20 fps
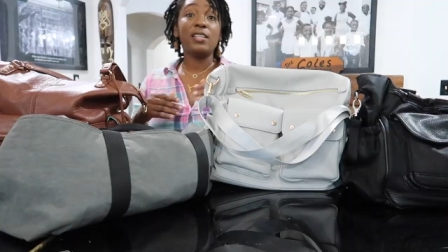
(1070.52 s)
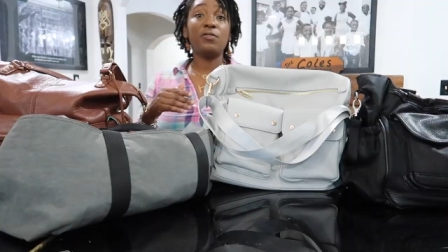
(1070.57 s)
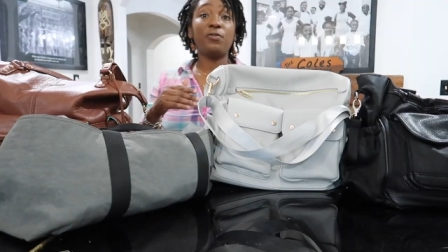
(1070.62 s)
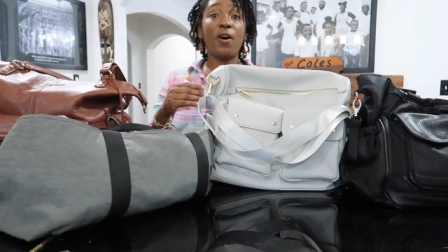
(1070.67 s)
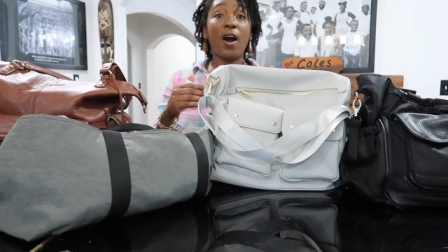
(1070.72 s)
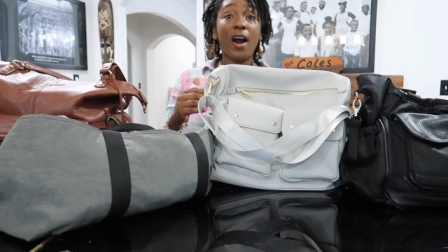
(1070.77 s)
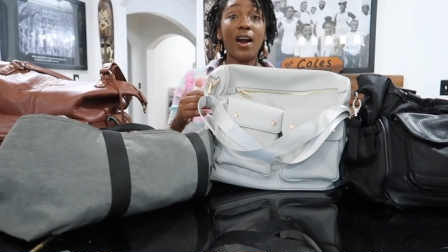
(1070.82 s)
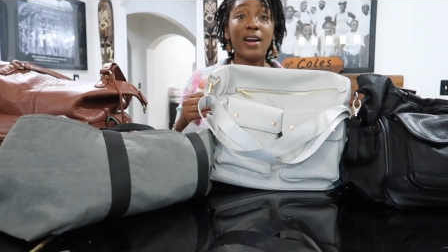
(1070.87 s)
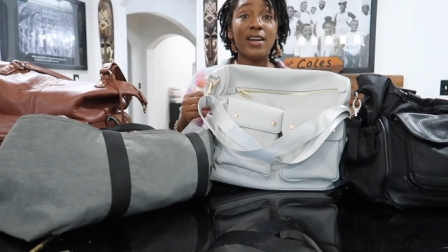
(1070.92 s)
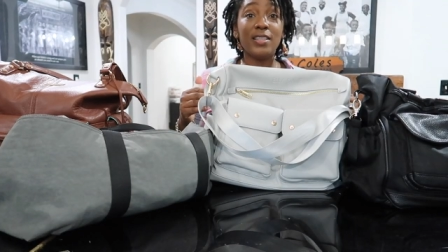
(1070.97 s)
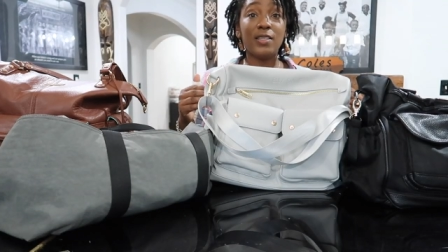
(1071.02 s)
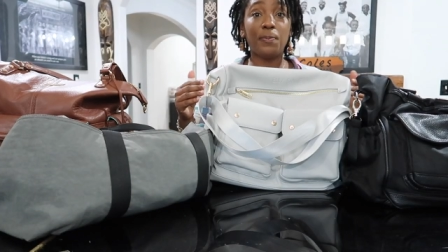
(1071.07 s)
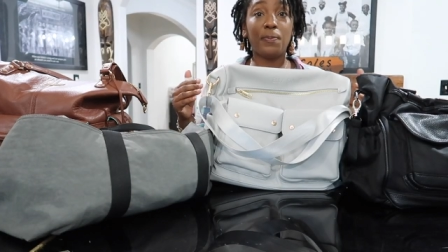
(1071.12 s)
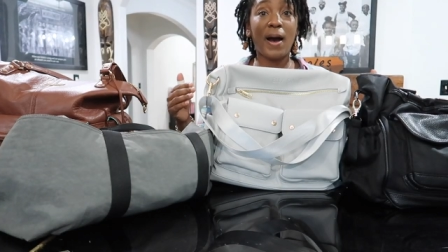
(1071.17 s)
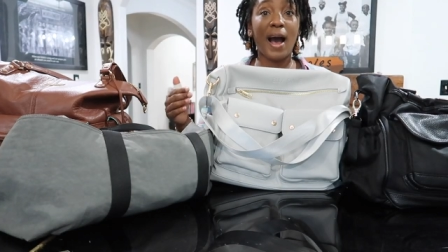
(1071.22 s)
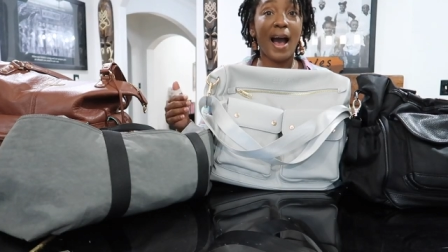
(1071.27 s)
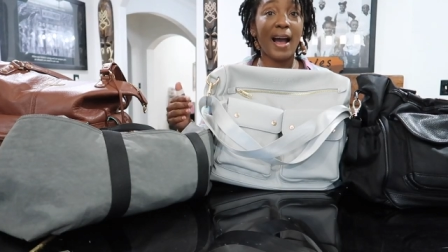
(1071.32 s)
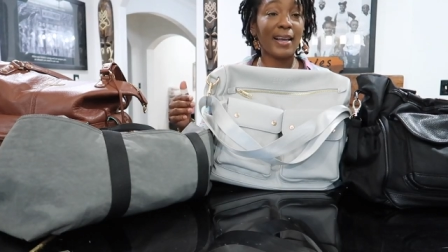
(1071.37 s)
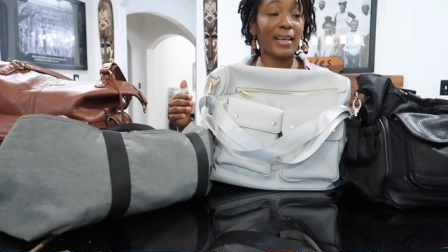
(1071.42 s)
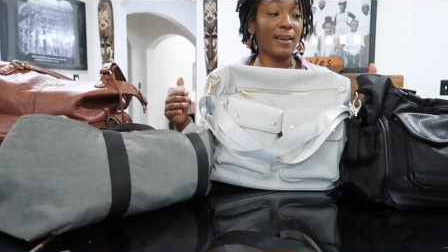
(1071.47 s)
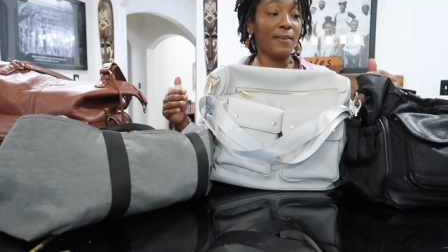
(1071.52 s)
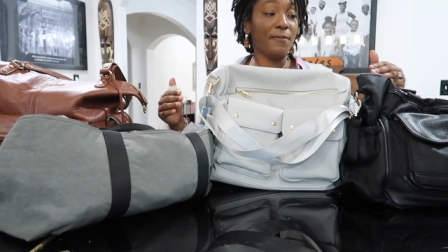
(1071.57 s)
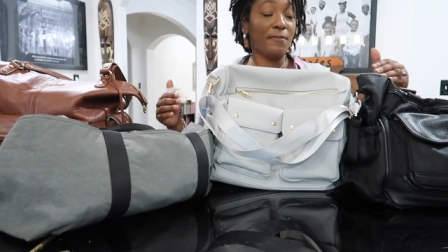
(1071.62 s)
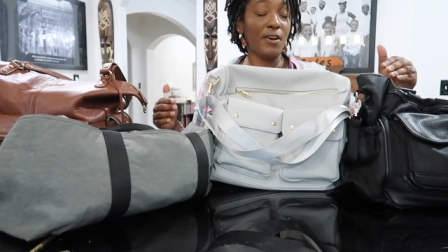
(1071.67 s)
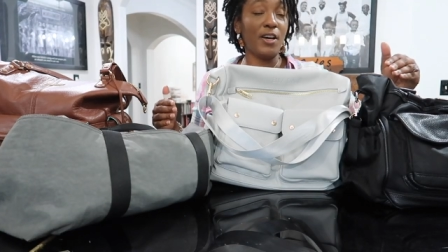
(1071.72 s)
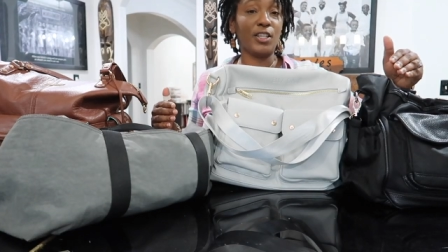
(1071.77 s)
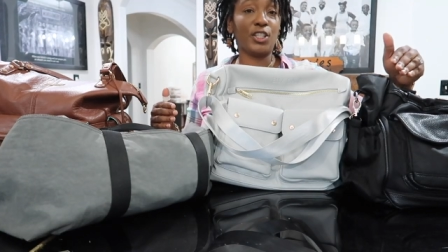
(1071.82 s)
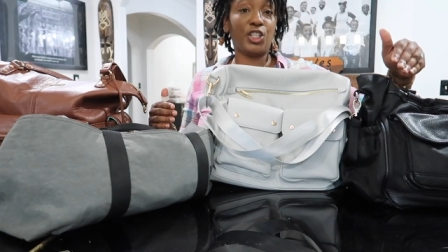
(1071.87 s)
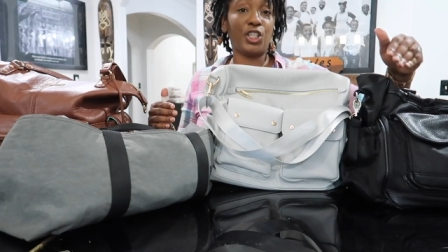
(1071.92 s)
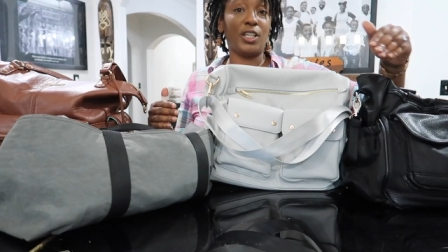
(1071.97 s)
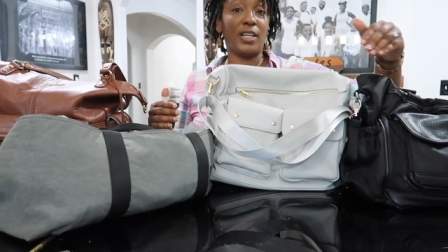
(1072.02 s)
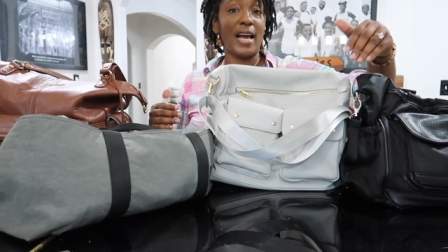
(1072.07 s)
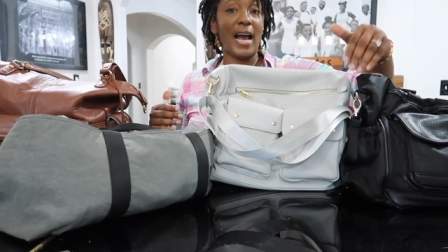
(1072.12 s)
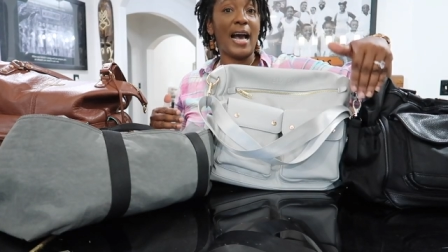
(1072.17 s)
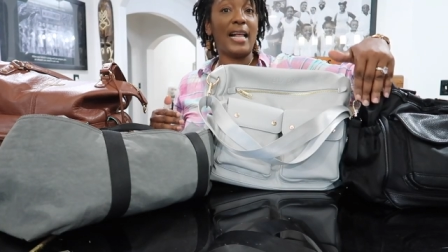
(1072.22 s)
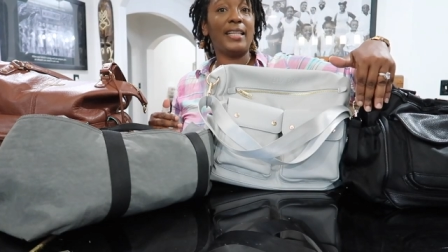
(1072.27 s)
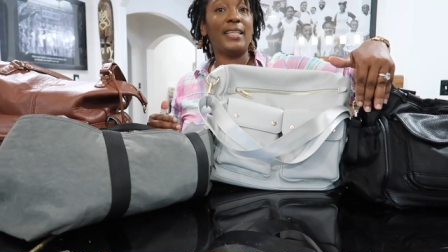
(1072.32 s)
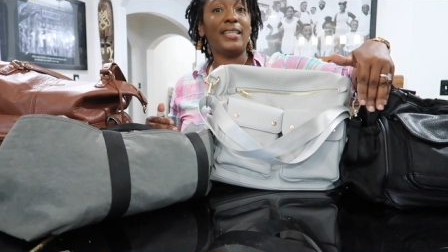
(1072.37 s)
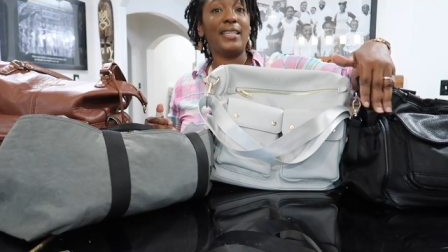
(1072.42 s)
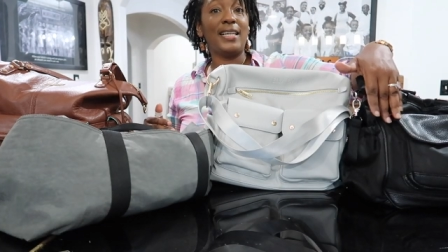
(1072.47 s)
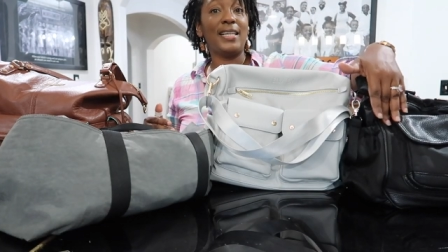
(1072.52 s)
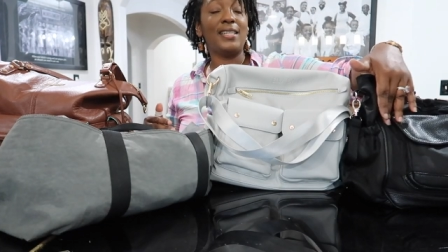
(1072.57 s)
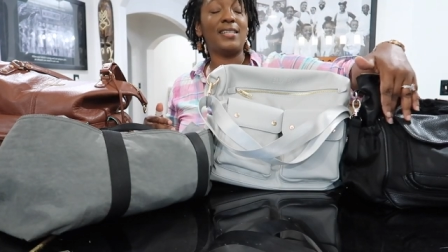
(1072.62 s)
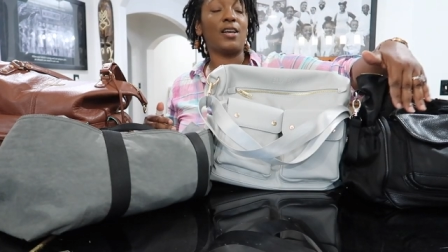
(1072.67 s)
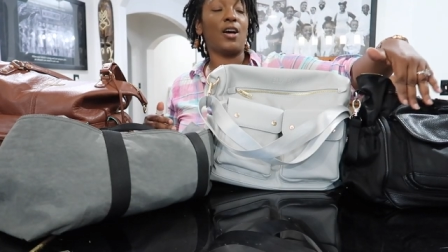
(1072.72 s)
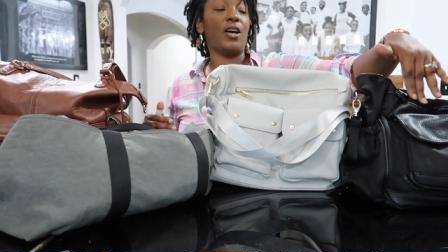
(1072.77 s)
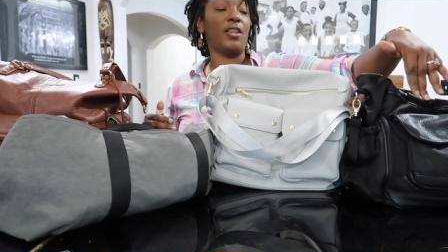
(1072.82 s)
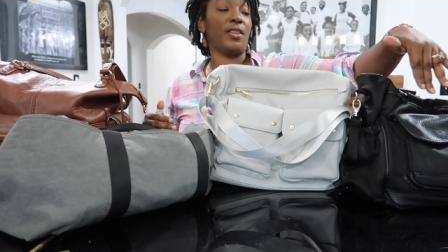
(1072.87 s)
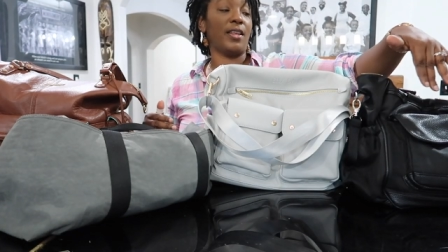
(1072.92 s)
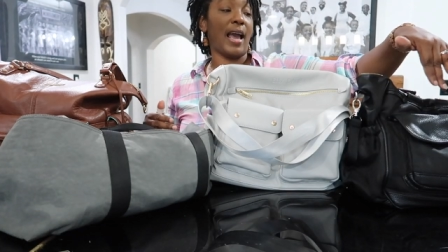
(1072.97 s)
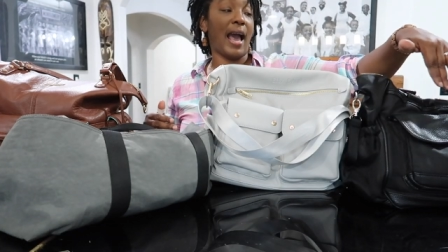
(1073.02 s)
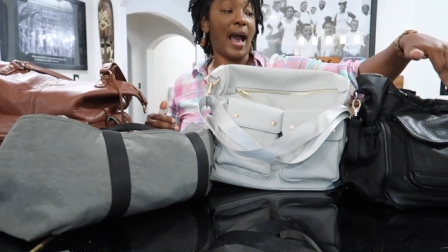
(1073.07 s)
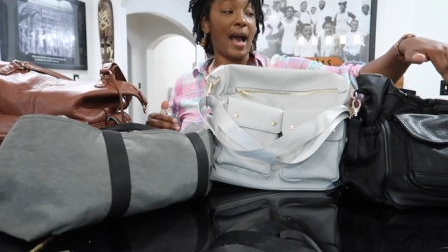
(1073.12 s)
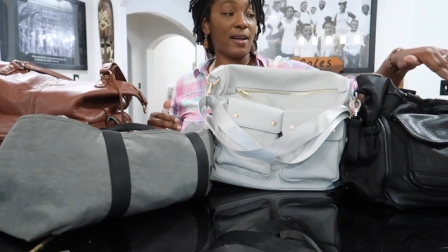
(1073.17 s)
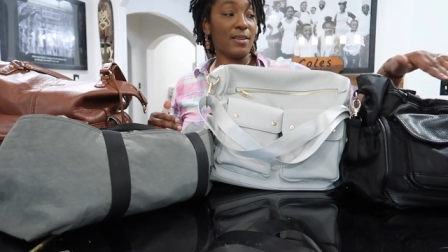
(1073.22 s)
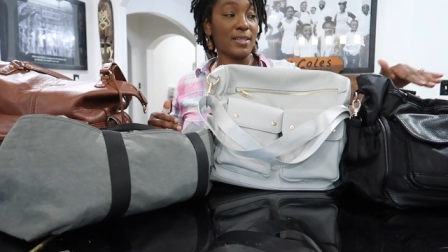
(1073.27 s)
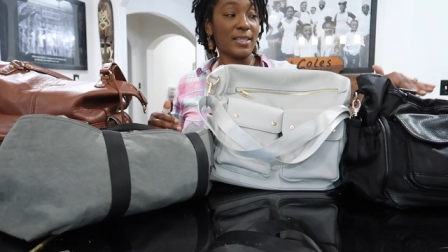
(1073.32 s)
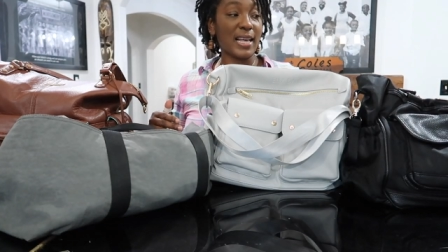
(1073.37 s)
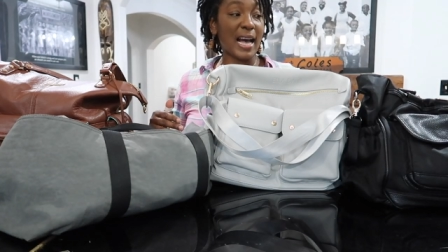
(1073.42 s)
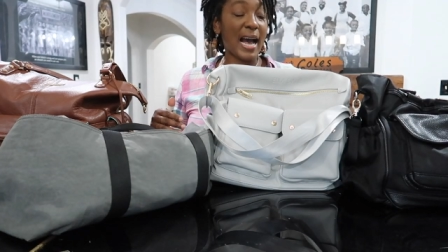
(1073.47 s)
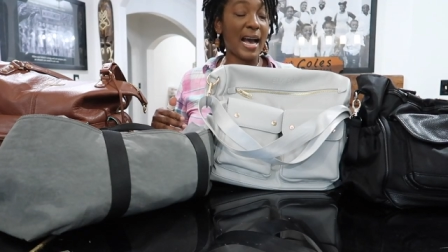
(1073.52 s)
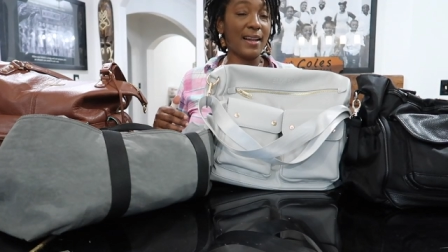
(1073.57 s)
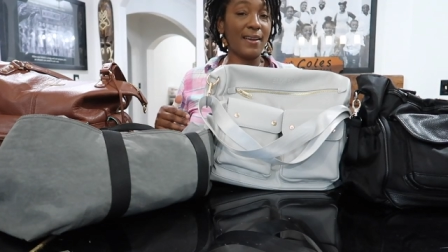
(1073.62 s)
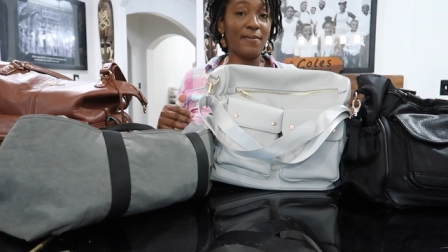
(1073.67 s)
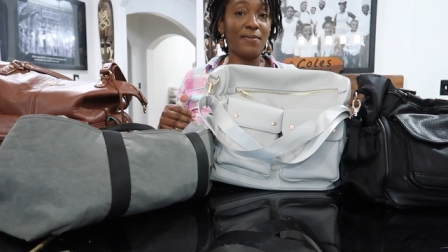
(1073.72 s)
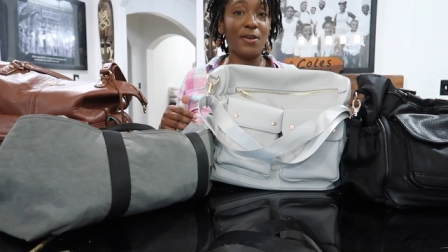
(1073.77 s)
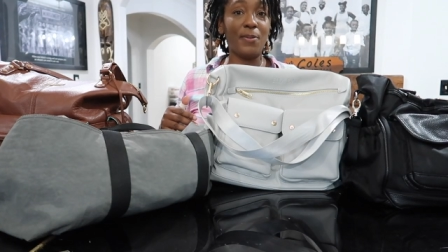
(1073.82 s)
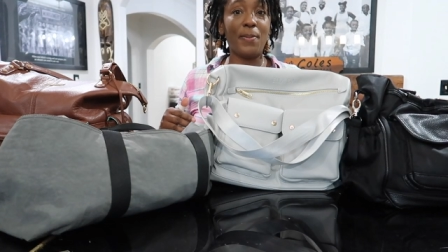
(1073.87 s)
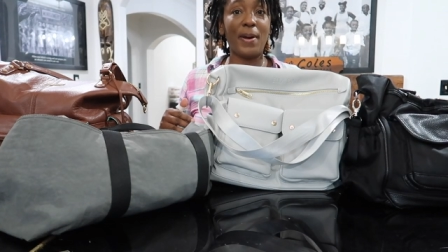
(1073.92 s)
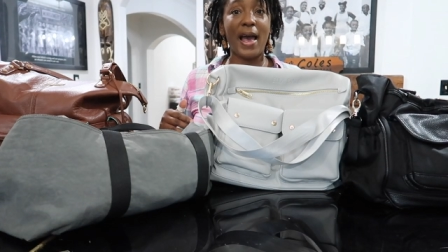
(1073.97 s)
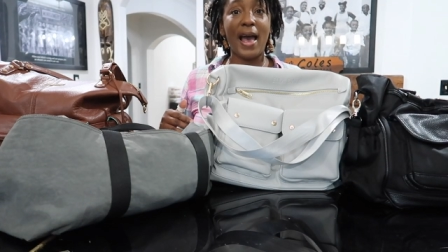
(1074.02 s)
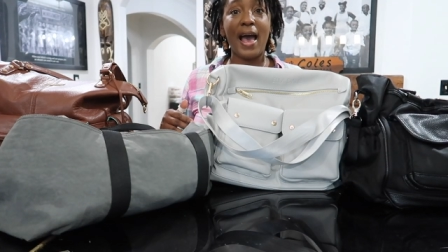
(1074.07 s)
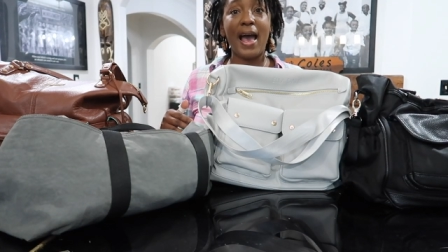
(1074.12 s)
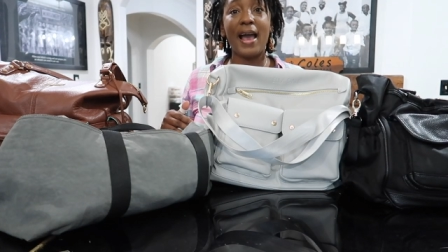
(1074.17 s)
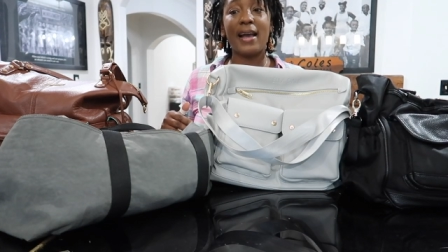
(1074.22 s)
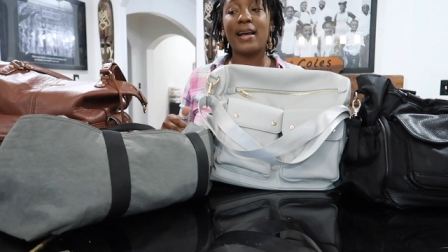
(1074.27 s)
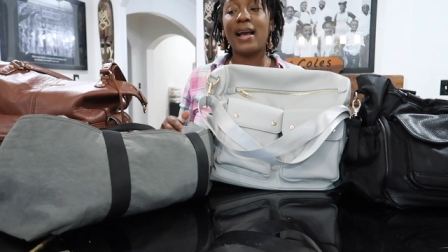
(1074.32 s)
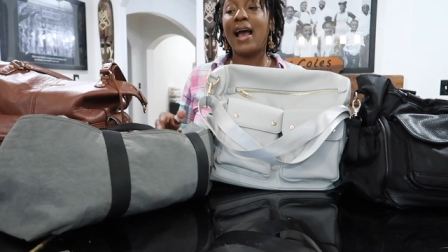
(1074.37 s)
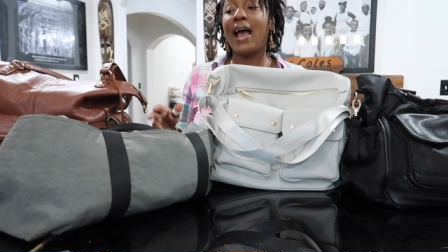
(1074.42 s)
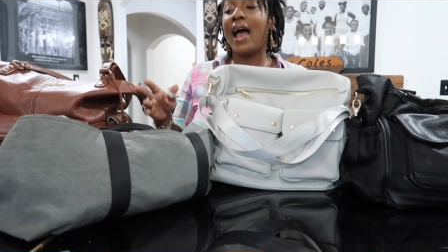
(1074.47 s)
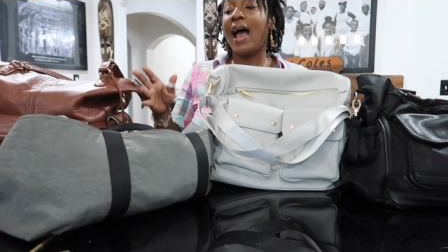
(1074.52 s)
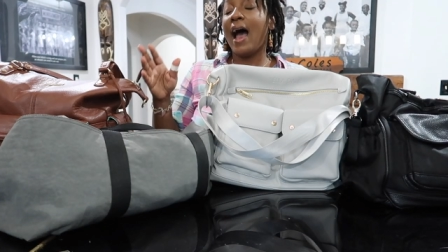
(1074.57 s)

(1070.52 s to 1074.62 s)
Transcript: As far as pocket functionalities on the outside of the bag,